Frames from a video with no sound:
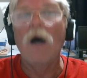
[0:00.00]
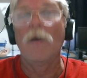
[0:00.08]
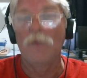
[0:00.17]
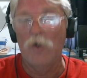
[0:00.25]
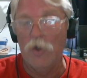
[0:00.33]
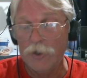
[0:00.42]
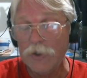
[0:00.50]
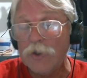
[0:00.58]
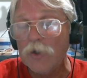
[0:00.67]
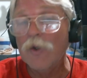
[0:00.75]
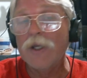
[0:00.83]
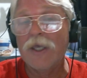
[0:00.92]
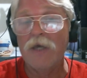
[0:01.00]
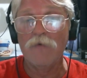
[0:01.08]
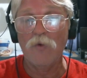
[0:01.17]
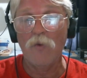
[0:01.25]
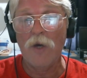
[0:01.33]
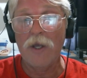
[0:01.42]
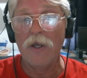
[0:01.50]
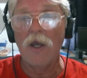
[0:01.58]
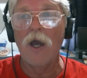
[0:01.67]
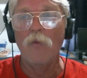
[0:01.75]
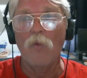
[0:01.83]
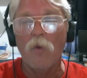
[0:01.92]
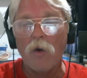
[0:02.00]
I'm going to do a giveaway. I'm